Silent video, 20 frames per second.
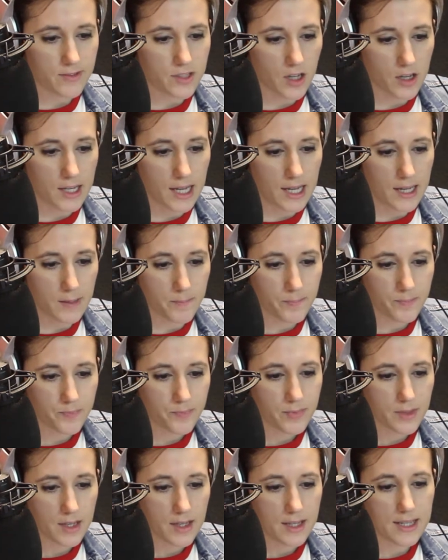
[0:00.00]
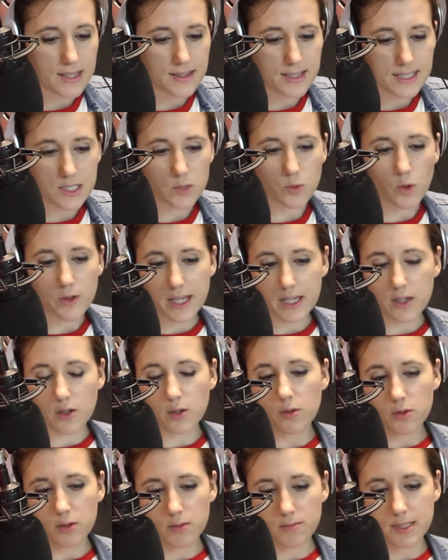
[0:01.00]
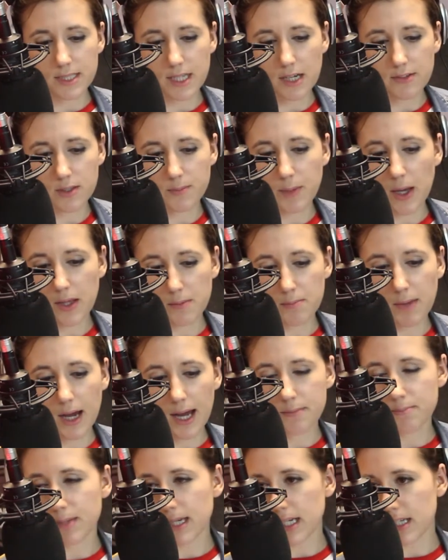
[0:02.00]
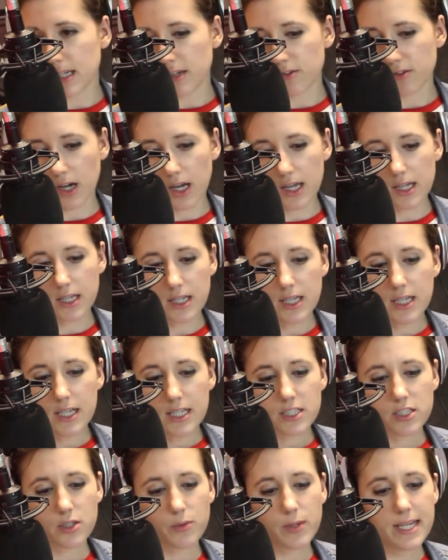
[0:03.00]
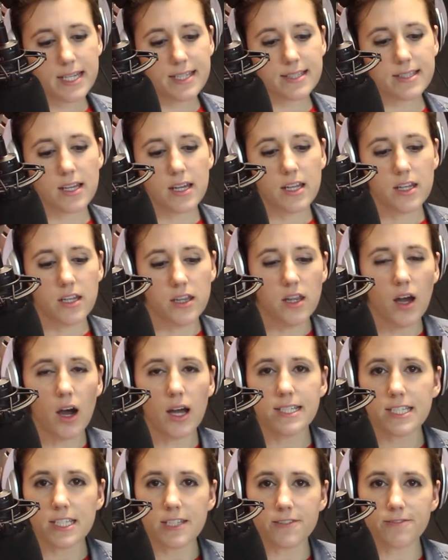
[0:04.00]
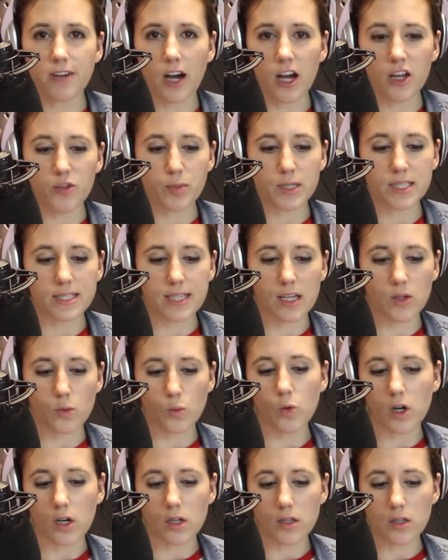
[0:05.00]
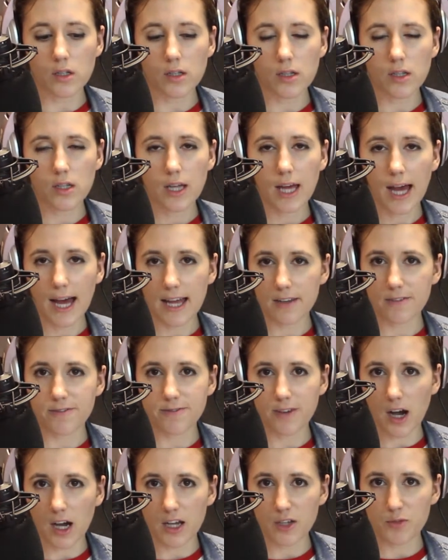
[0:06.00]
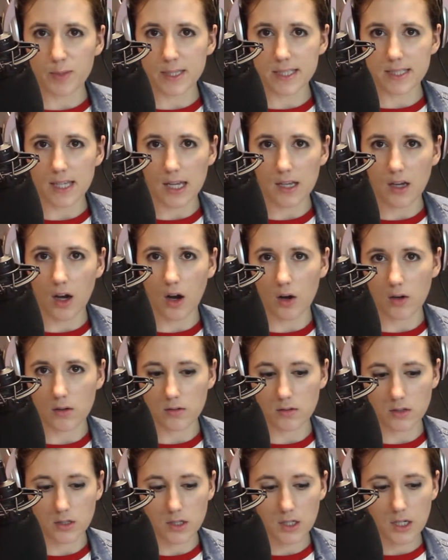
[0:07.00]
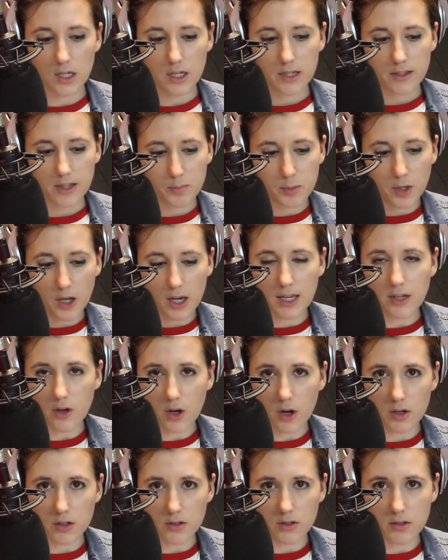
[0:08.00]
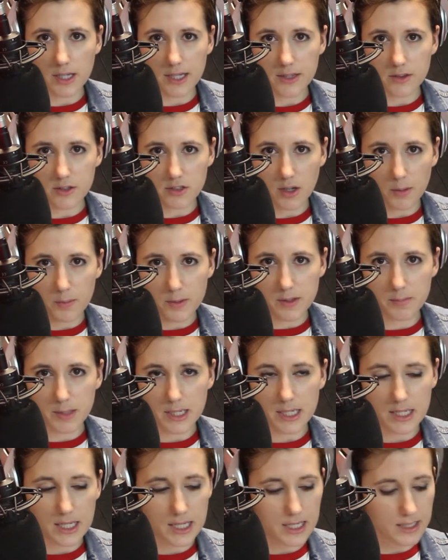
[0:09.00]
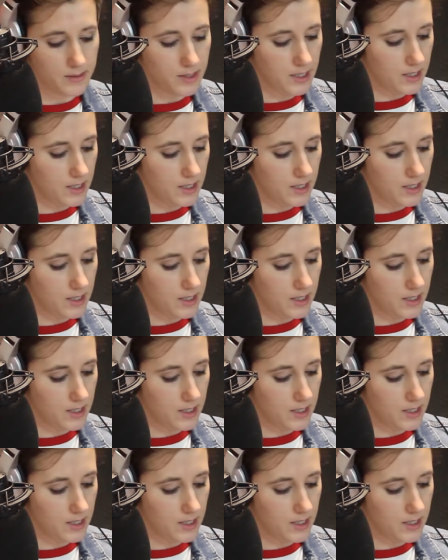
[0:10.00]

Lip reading: done it, this is what they call themselves about the Manbeanie, right? So it is 95% wool and a 5% hole. They put a little hole in the top of the beanie.